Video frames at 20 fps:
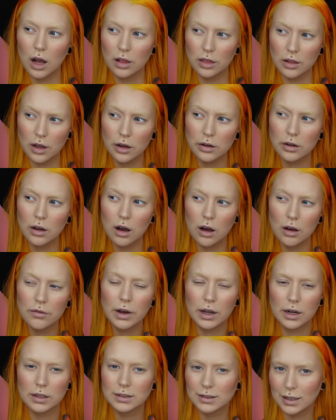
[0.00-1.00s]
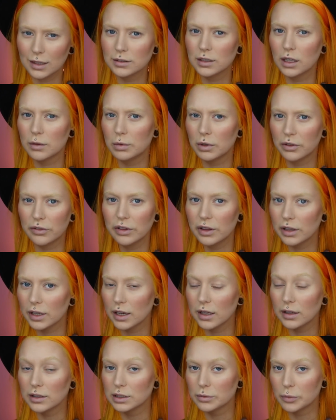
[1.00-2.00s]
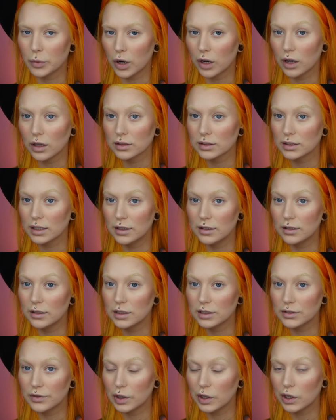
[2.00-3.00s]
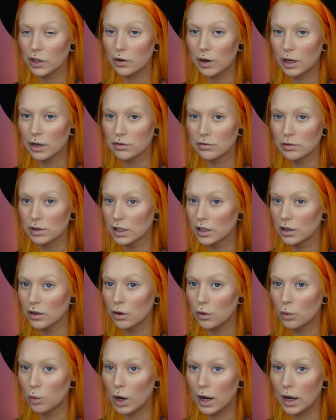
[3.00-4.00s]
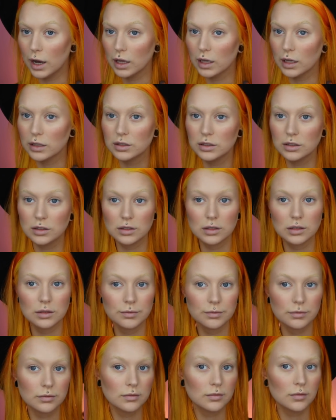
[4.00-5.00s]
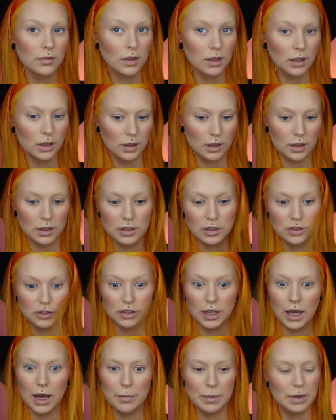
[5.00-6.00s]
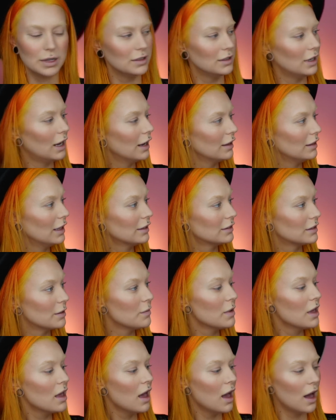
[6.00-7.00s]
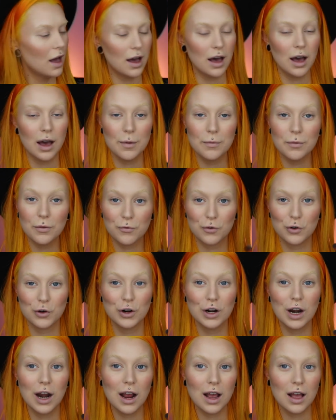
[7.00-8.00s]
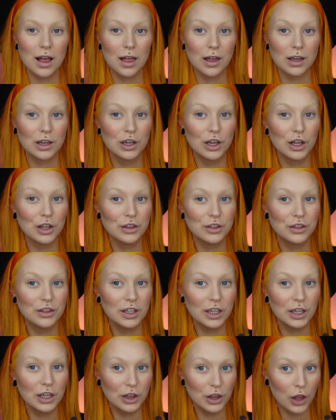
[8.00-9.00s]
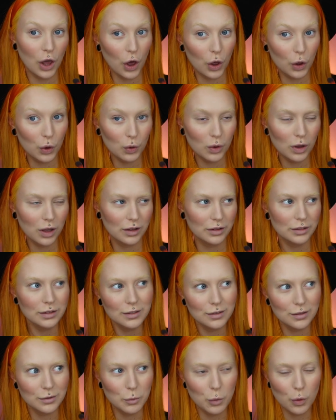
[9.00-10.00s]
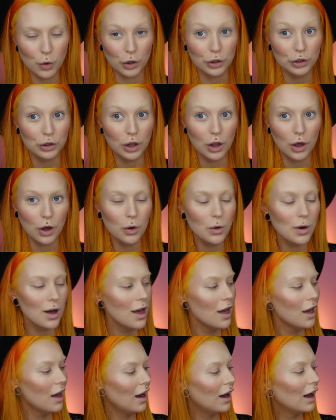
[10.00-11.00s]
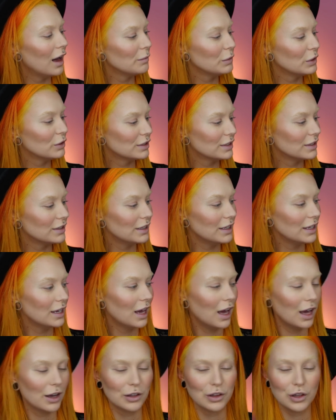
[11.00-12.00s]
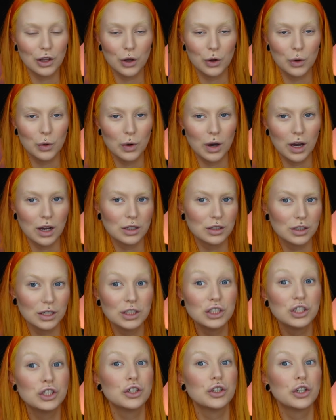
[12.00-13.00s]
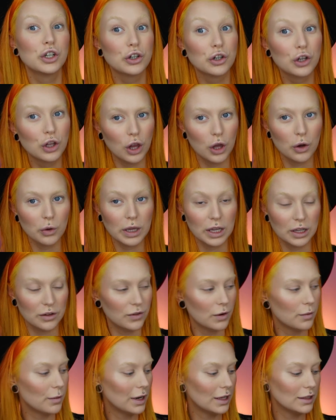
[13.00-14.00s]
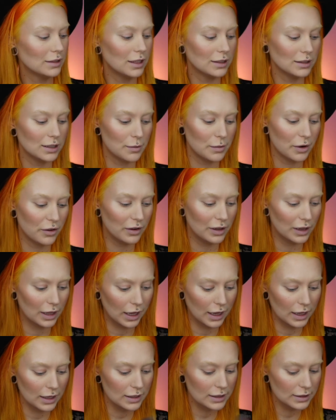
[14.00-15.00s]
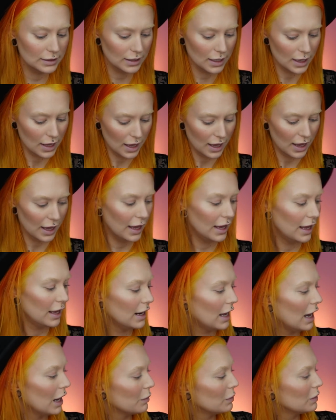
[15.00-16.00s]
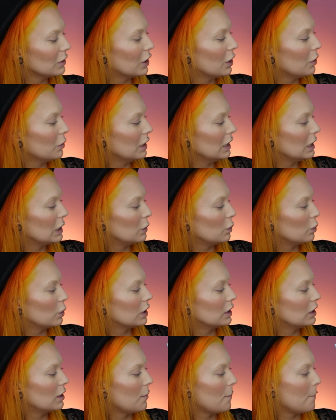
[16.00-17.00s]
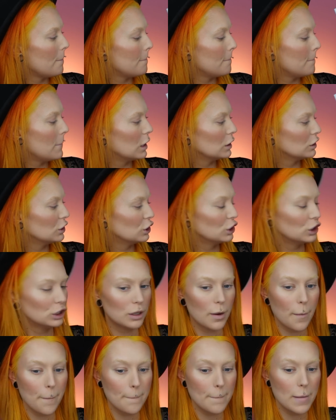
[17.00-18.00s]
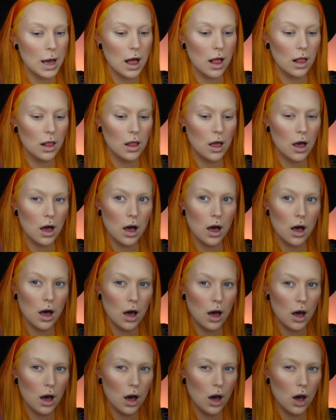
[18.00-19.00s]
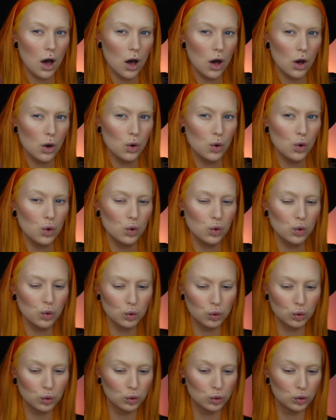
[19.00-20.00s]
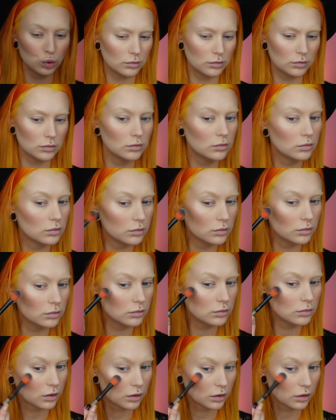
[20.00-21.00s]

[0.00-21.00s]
A lot of Anastasia Beverly Hills products in this video. I don't really know why. I just it just happened. I like them. Um, for gl the glow, more glow, I'm using the uh, glow, the sugar glow kit from Anastasia Beverly Hills, and I will go in with marshmallow. Mm -hmm.